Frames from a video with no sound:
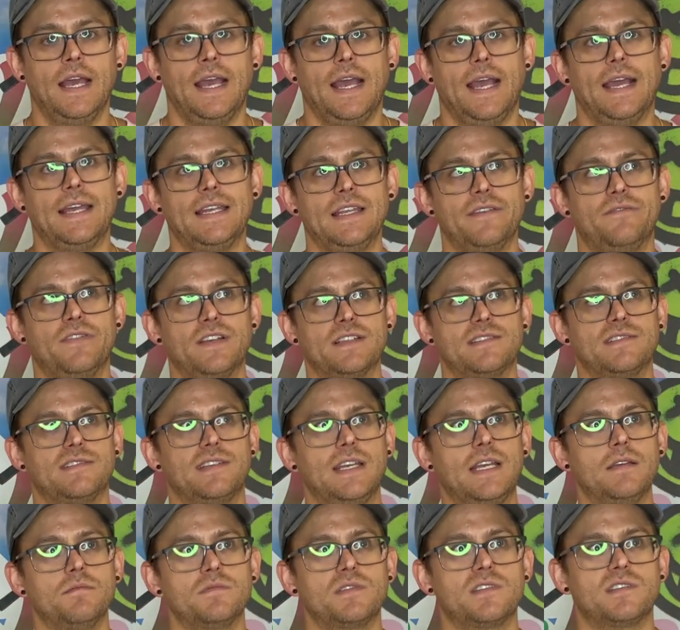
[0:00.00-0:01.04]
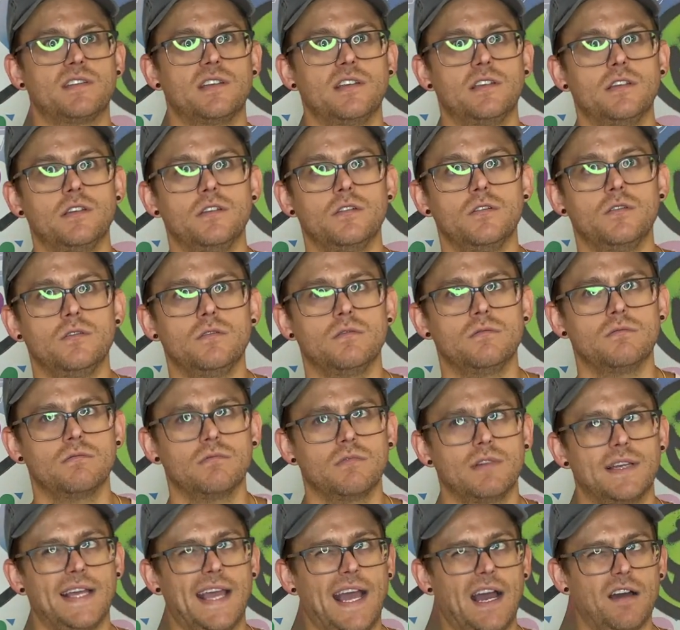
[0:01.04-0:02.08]
And if it seems to you
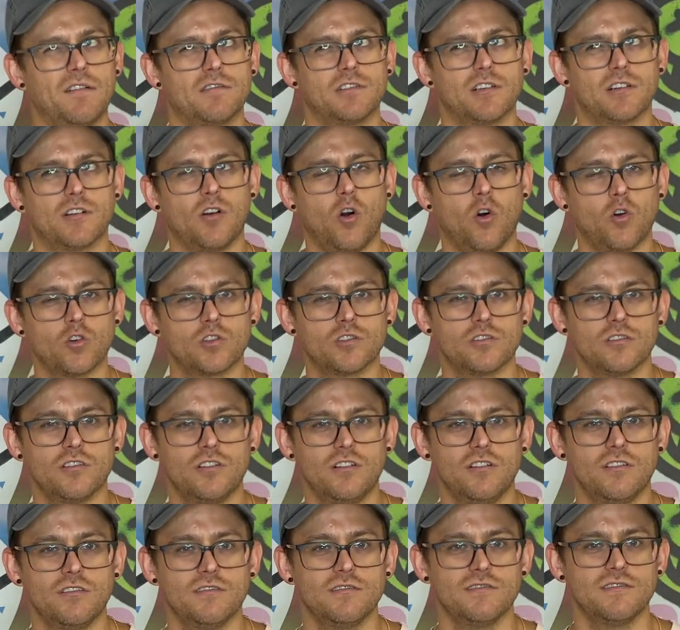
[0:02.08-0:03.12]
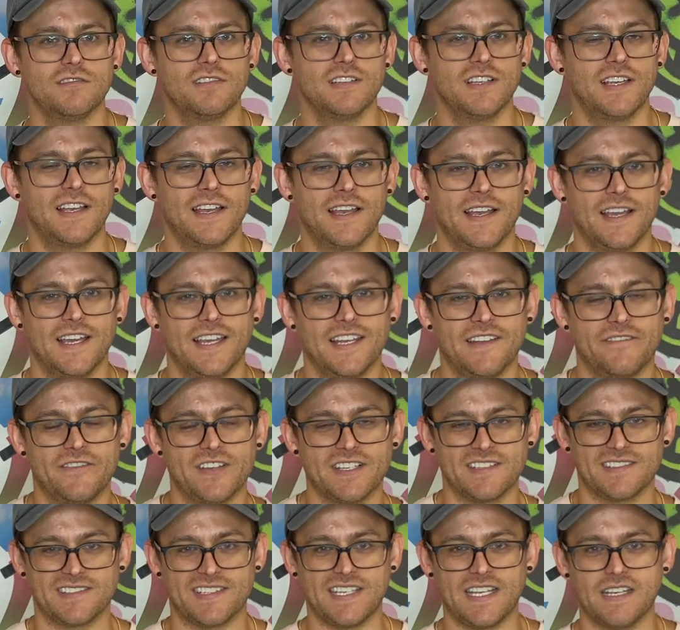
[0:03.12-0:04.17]
countercultural, and if
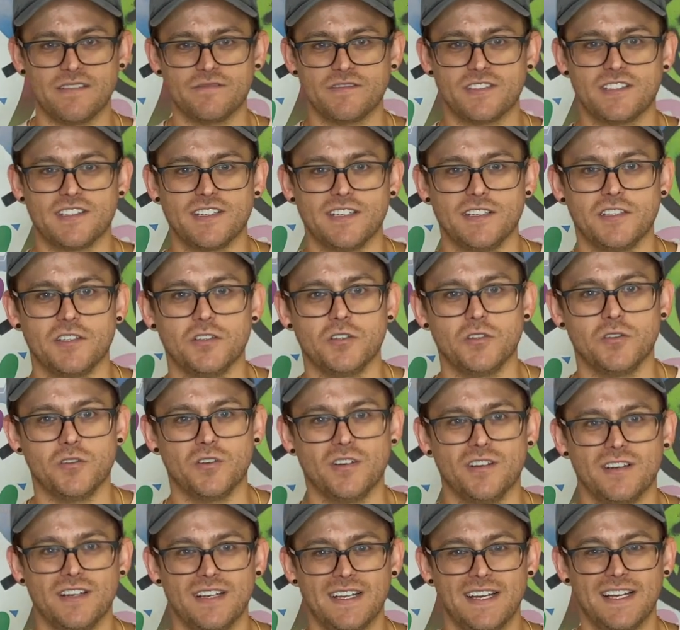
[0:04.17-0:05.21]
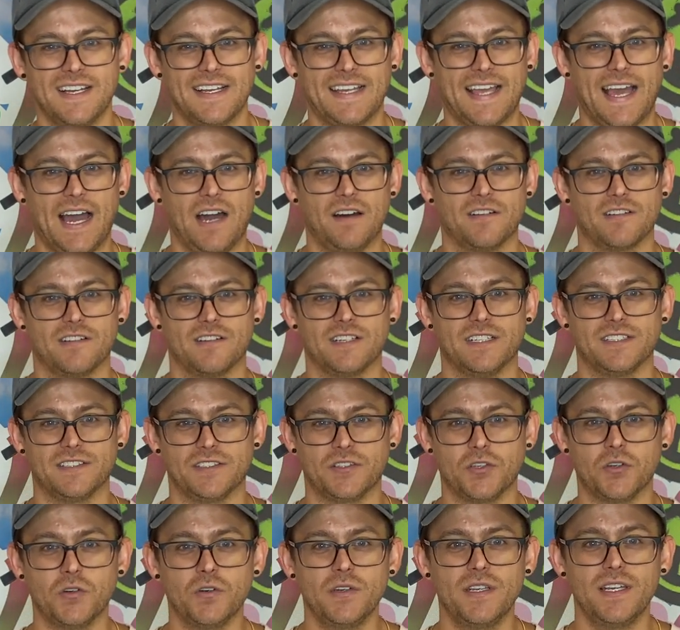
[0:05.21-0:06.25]
it seems to you
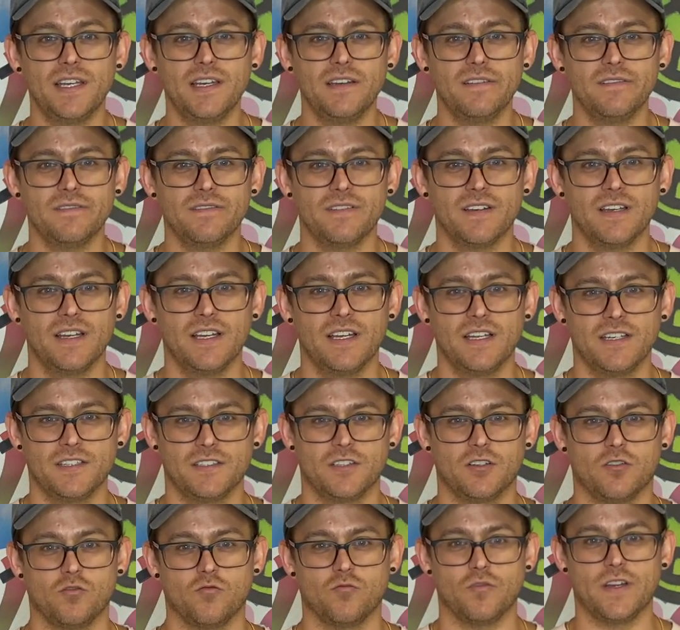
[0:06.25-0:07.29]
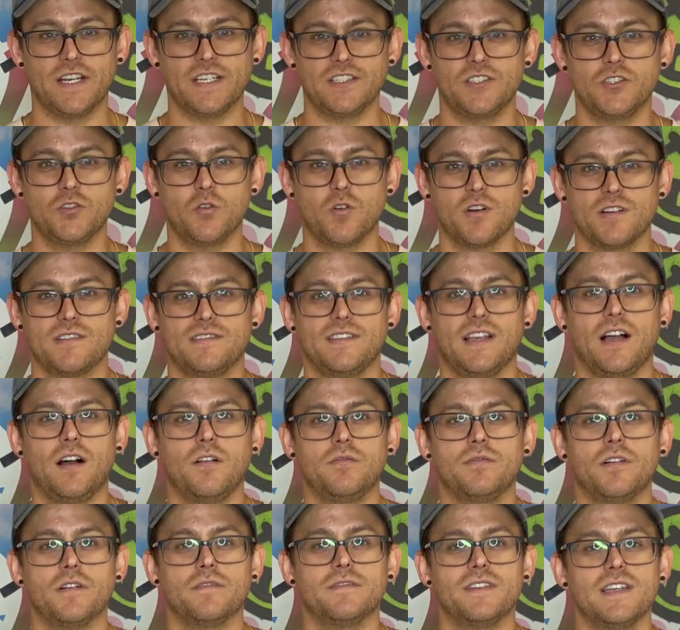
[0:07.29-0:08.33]
counterintuitive to rid
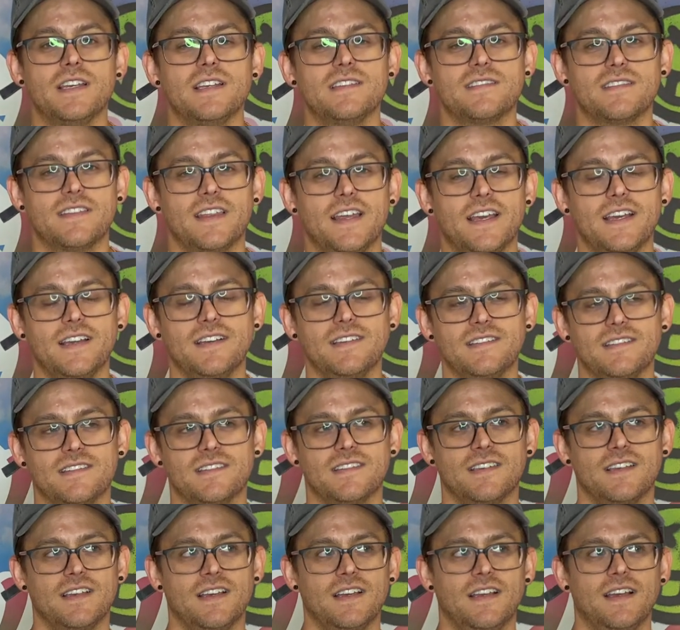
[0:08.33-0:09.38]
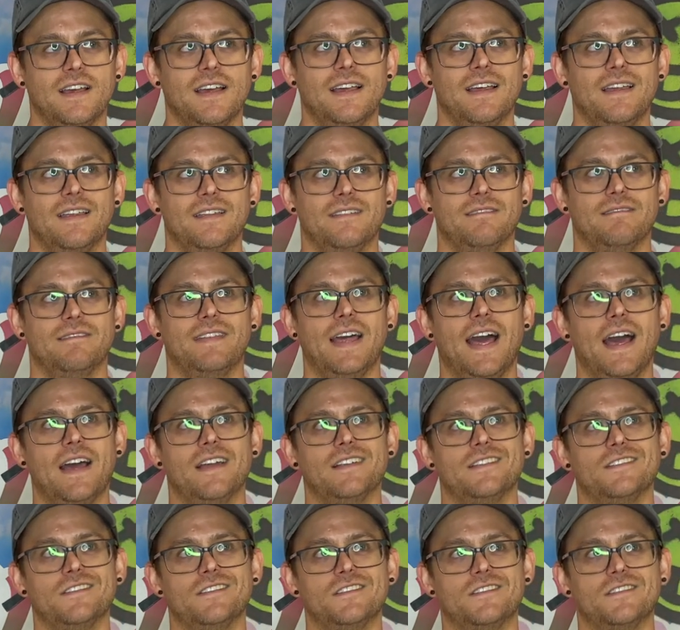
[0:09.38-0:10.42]
yourself of these things,
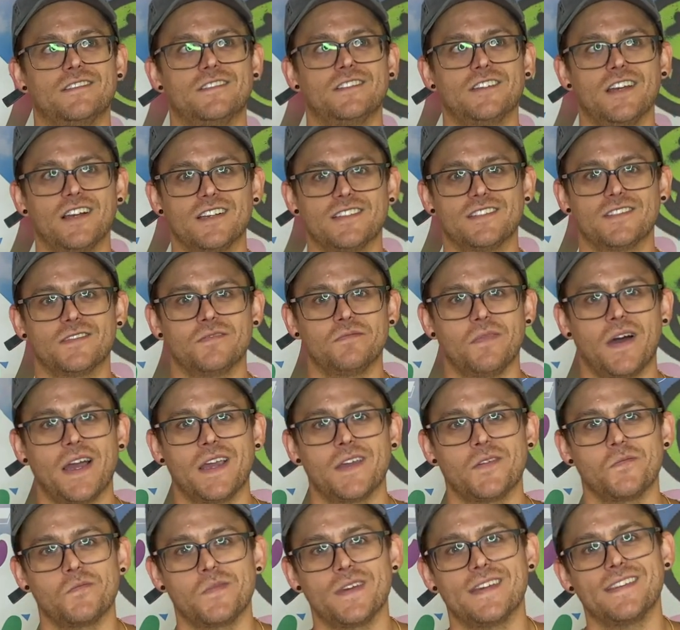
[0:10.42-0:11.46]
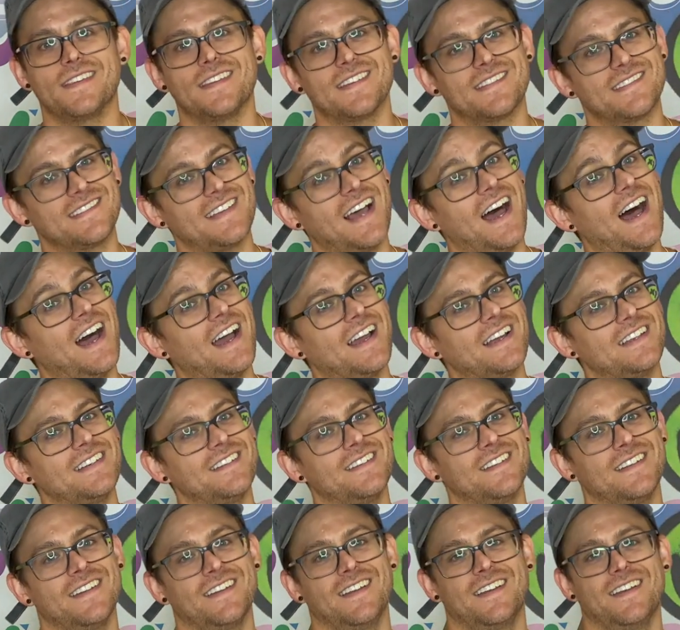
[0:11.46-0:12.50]
that just might be the sign
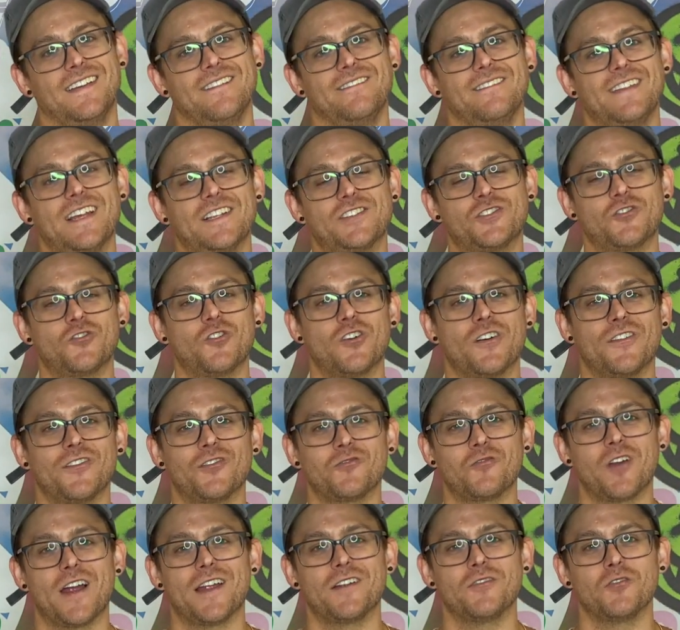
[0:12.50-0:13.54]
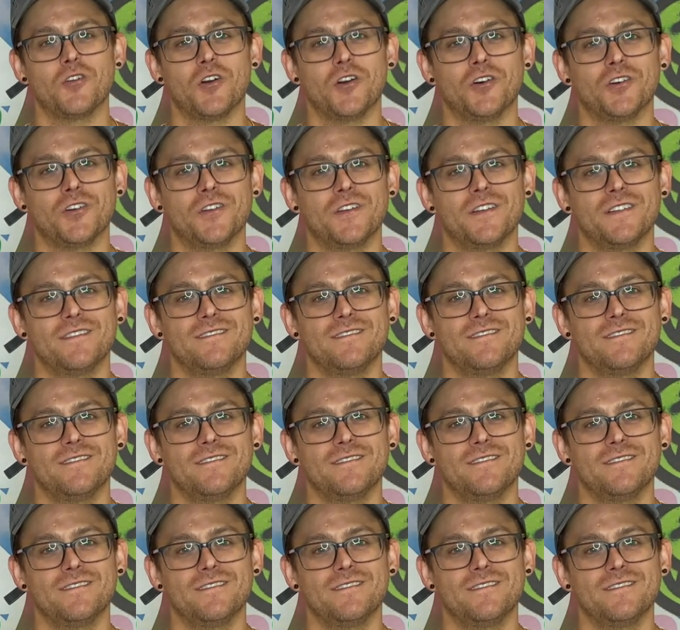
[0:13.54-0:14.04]
that you're on the right road.